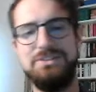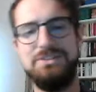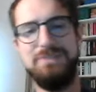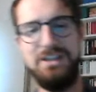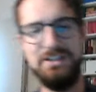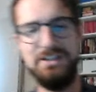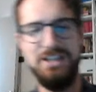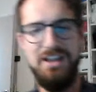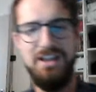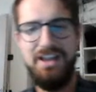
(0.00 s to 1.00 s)
because
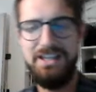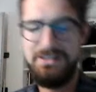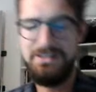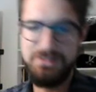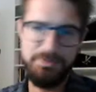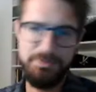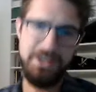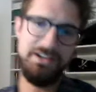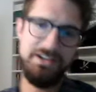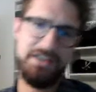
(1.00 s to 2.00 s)
in two
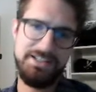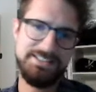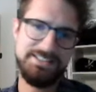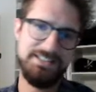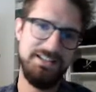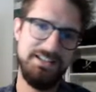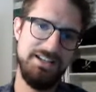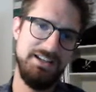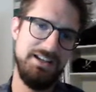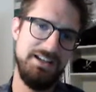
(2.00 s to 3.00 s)
players
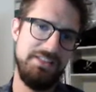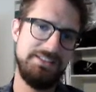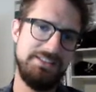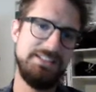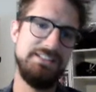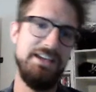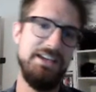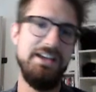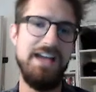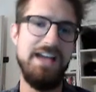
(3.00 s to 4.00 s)
this is
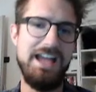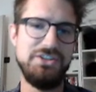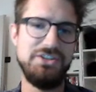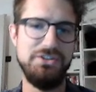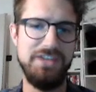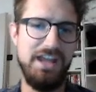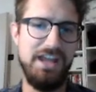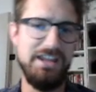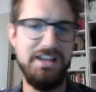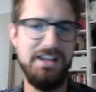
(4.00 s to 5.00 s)
the action that
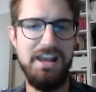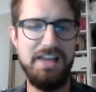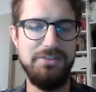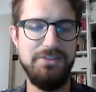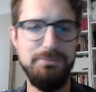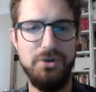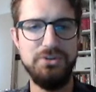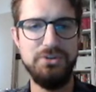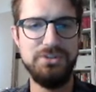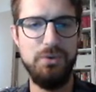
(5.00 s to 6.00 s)
I like the
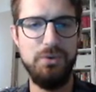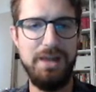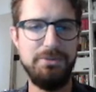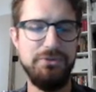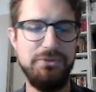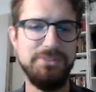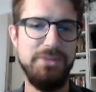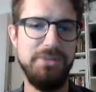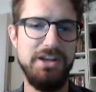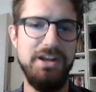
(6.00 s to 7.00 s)
most while I'm the first
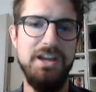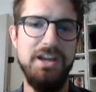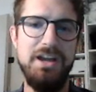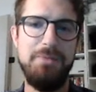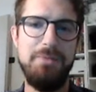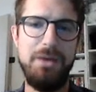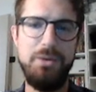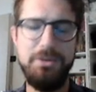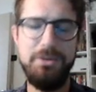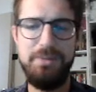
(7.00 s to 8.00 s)
player. But
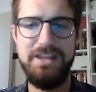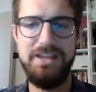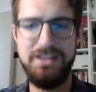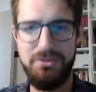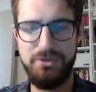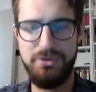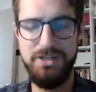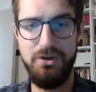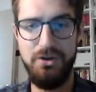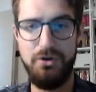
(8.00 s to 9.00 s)
when you're playing in
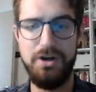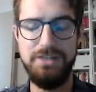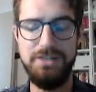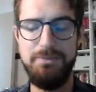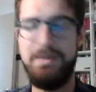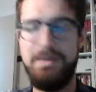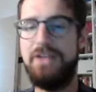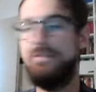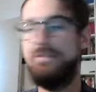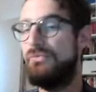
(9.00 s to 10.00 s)
three, or even better
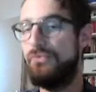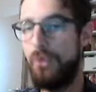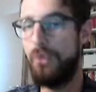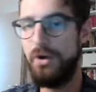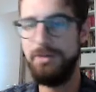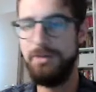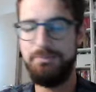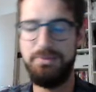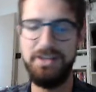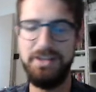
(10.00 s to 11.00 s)
in four
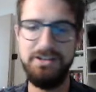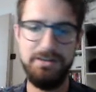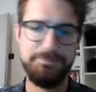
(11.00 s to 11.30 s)
player,